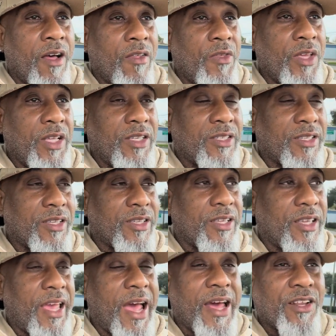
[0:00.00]
these
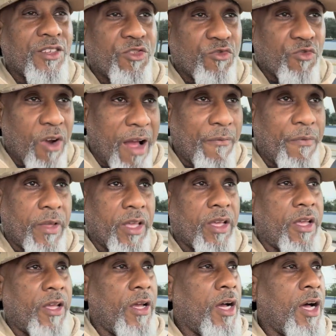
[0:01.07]
catastrophic
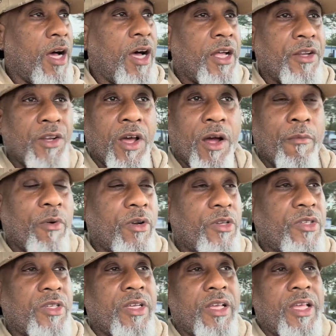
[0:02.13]
numbers?